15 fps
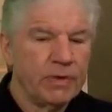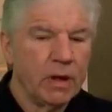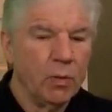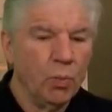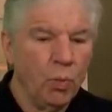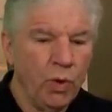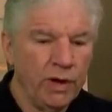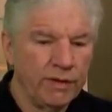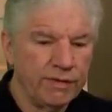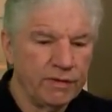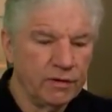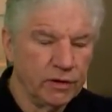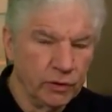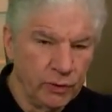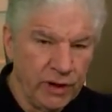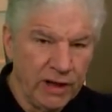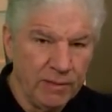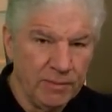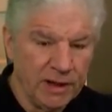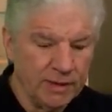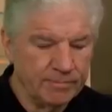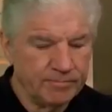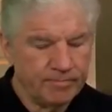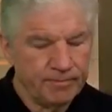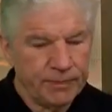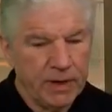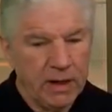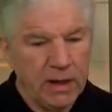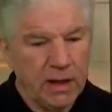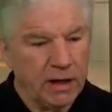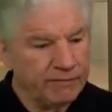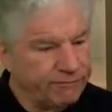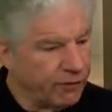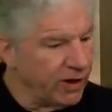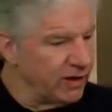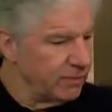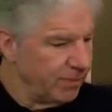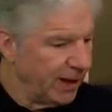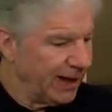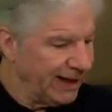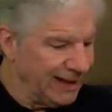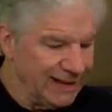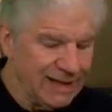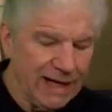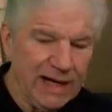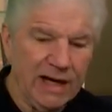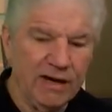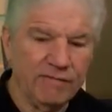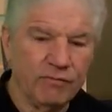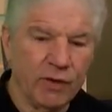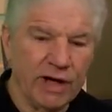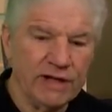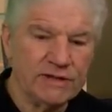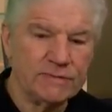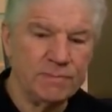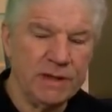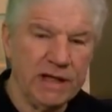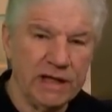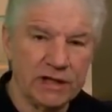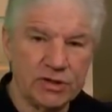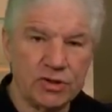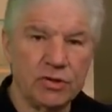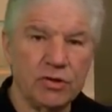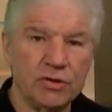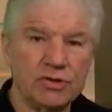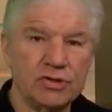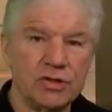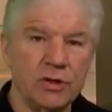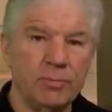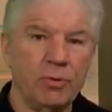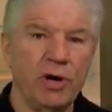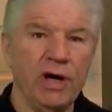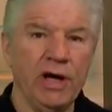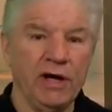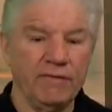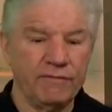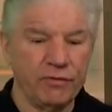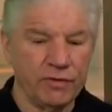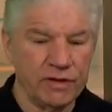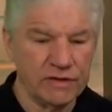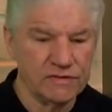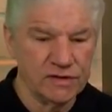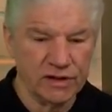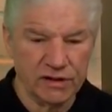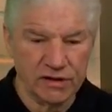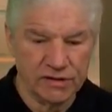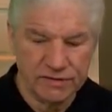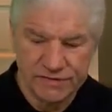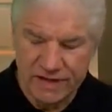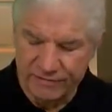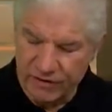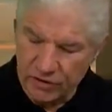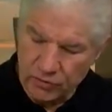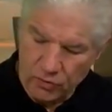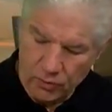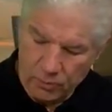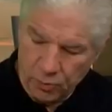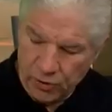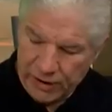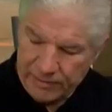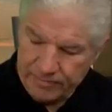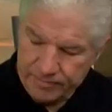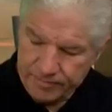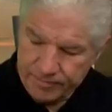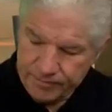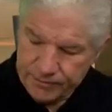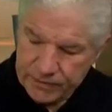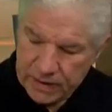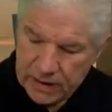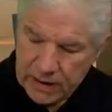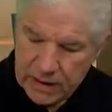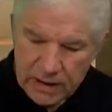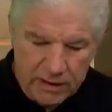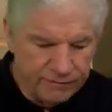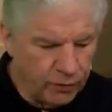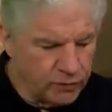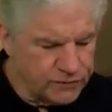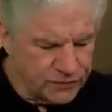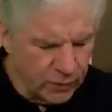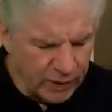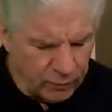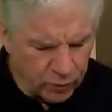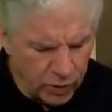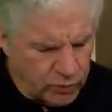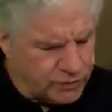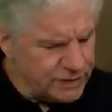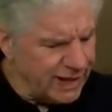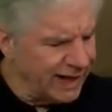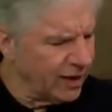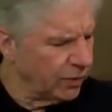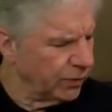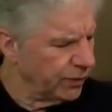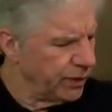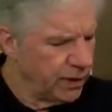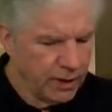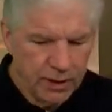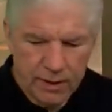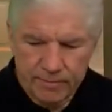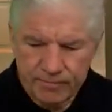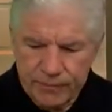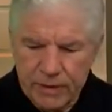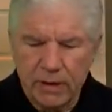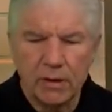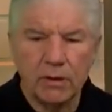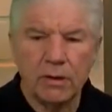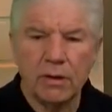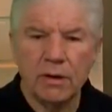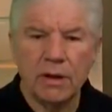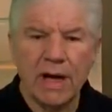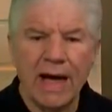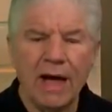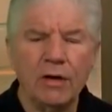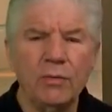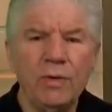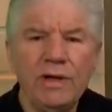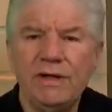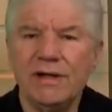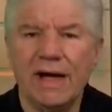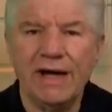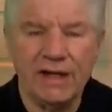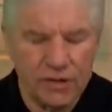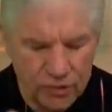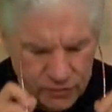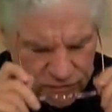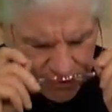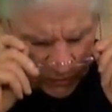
with leukemia. A friend of mine, Dave, writes me at church. They're praying for this little seven-year-old boy. Folks, so I wrote down, how do we diagnose